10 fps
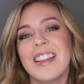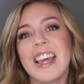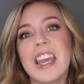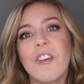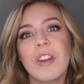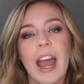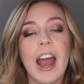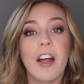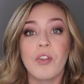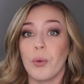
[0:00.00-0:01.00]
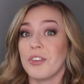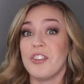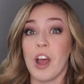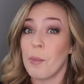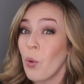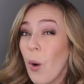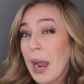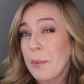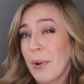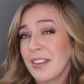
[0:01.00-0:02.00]
They even had those double
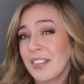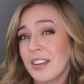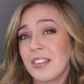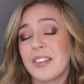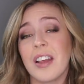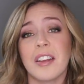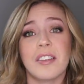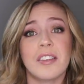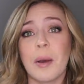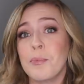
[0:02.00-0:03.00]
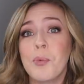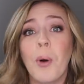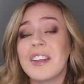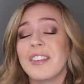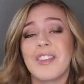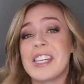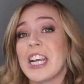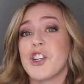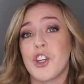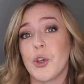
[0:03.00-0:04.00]
wide buses at some points in the
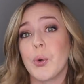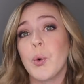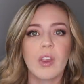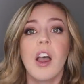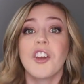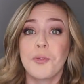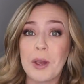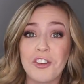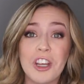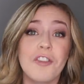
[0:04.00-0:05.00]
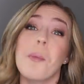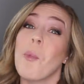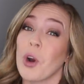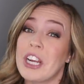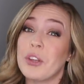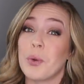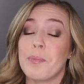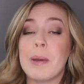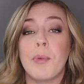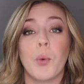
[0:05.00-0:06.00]
day too, especially in the mornings when
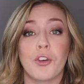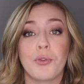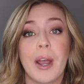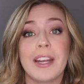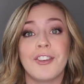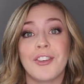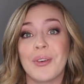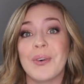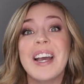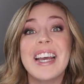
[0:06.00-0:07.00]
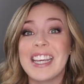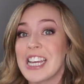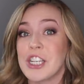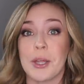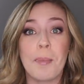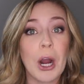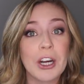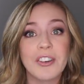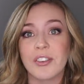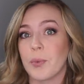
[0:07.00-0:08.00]
people were trying to get to the
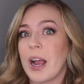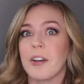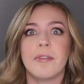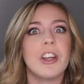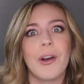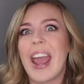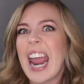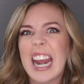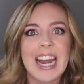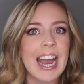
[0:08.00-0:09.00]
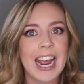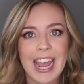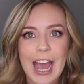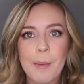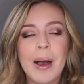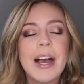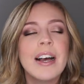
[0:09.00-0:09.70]
parks around, you know, 8, 9 a.m.